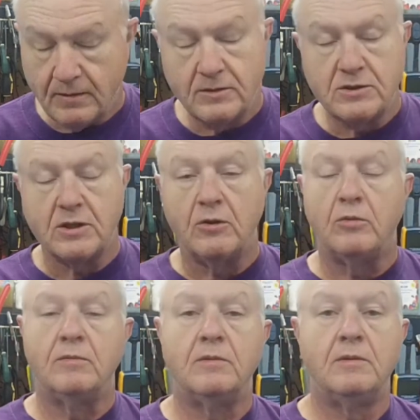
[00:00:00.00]
So
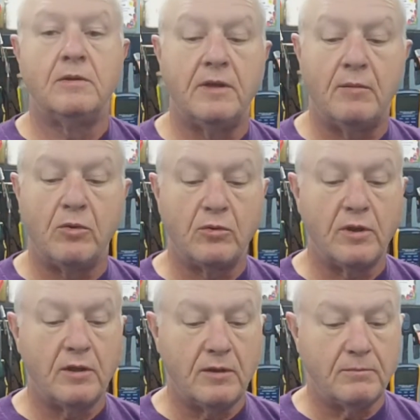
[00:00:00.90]
that broke
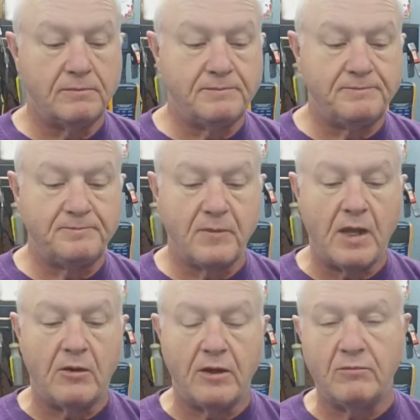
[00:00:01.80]
that up.
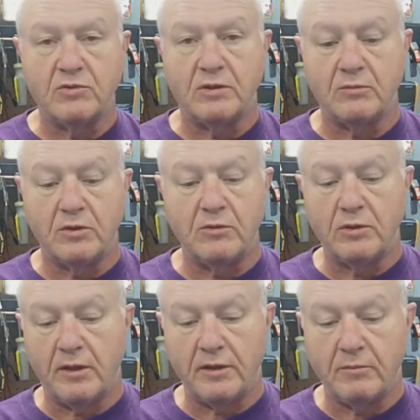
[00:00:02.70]
Now I gave them something to do.
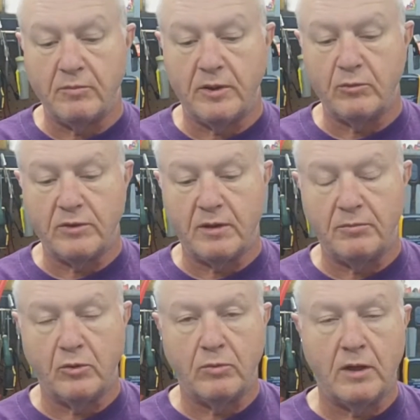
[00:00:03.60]
Now they can play with that
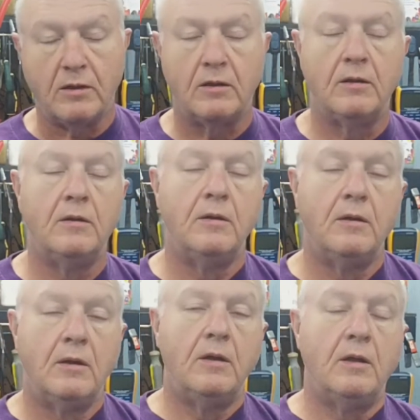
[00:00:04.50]
pill bottle.
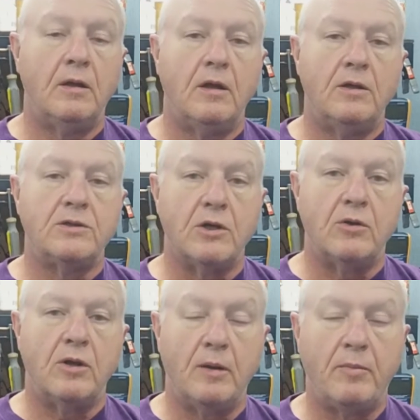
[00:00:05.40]

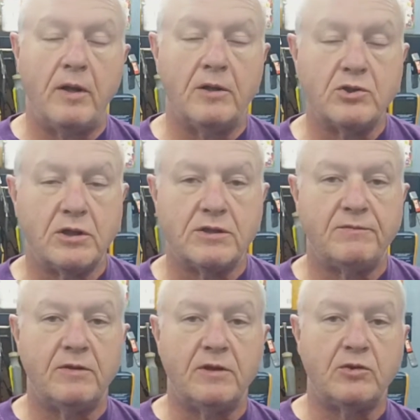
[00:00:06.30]
So I apologize
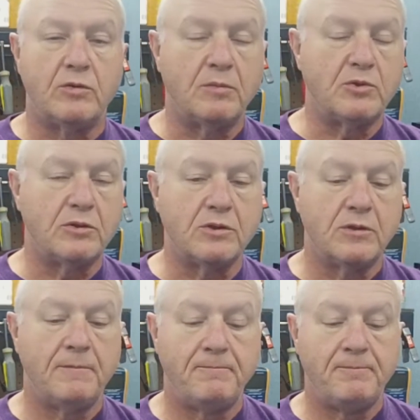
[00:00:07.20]
for the interruptions.
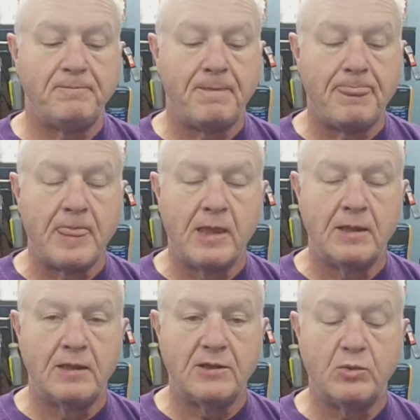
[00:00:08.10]

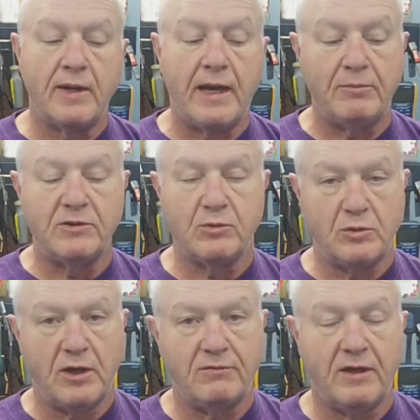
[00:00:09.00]
That's what happens when
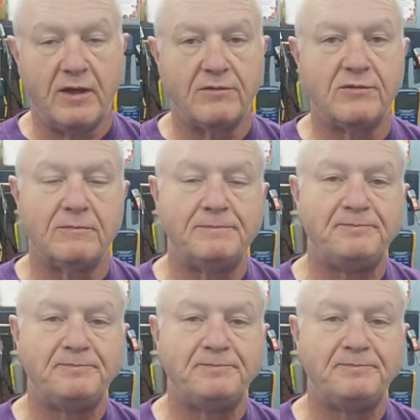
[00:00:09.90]
you have cats.